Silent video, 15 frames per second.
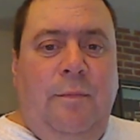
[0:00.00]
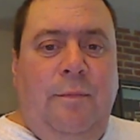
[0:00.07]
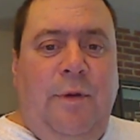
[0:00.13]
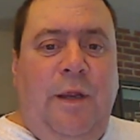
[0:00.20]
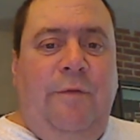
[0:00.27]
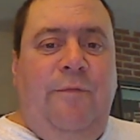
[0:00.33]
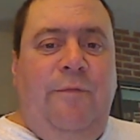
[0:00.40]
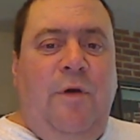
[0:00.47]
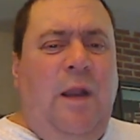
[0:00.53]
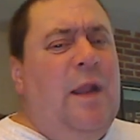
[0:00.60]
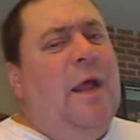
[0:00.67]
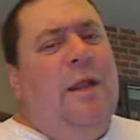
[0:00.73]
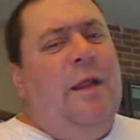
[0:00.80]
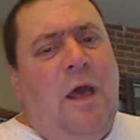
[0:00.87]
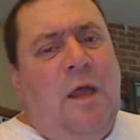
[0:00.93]
brain fart,
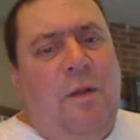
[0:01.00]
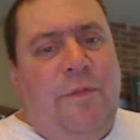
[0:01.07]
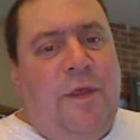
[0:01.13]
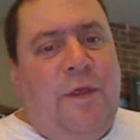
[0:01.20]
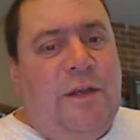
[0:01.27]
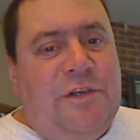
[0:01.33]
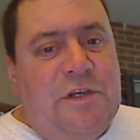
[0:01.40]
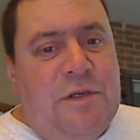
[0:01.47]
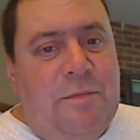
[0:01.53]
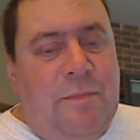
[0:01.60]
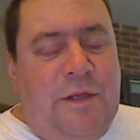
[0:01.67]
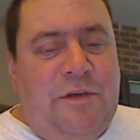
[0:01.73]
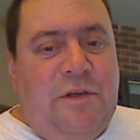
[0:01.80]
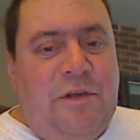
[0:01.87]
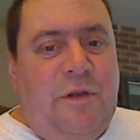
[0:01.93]
and I, I don't think I should
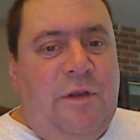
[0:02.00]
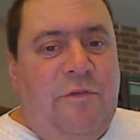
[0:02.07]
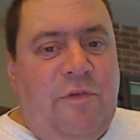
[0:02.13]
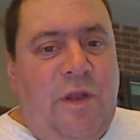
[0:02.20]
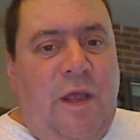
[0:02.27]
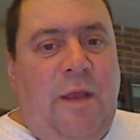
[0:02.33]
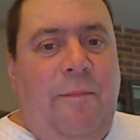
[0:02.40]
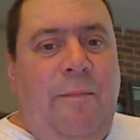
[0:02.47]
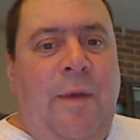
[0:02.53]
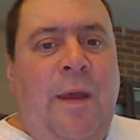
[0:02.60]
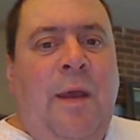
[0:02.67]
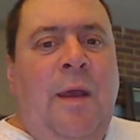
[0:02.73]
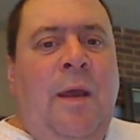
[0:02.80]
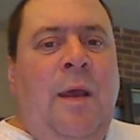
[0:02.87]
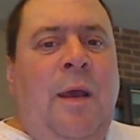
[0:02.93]
mention his name.
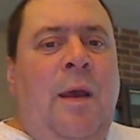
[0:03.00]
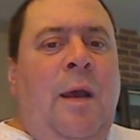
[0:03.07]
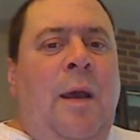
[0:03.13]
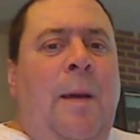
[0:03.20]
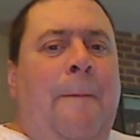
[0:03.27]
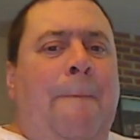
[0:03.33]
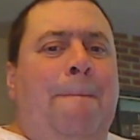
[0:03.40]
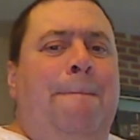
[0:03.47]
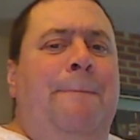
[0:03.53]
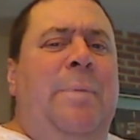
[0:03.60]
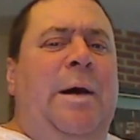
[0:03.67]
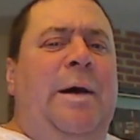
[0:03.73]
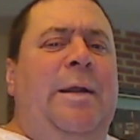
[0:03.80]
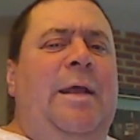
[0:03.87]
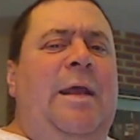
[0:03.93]

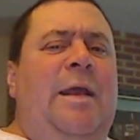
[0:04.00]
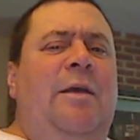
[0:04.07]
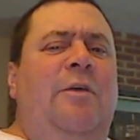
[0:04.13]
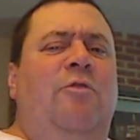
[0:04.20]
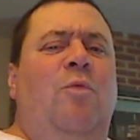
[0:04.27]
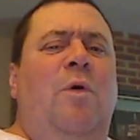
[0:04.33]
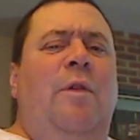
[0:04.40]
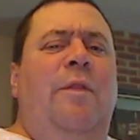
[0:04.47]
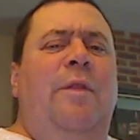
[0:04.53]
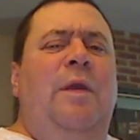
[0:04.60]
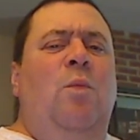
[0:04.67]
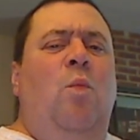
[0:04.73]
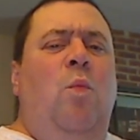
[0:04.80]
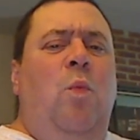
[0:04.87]
But he is one of the